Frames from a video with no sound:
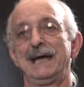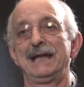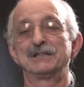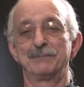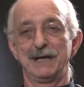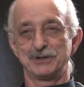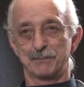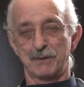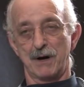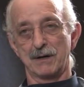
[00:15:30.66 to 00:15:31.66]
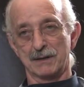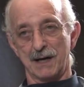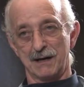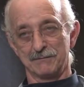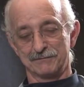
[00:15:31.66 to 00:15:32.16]
and it's a major part
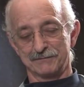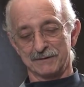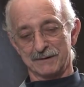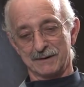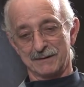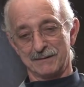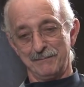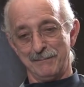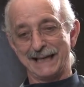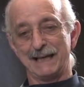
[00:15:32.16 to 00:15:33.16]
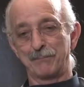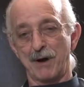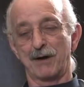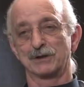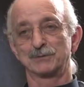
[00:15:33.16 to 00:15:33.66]
of making
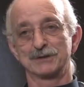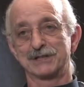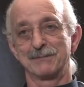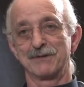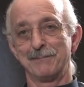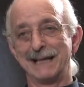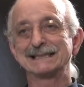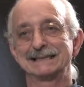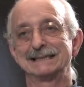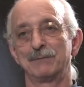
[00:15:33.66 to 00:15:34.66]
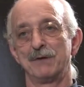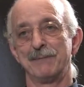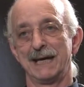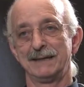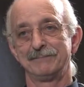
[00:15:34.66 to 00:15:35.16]
progress with some of the messes that we
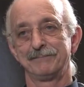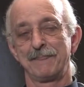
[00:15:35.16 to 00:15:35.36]
made.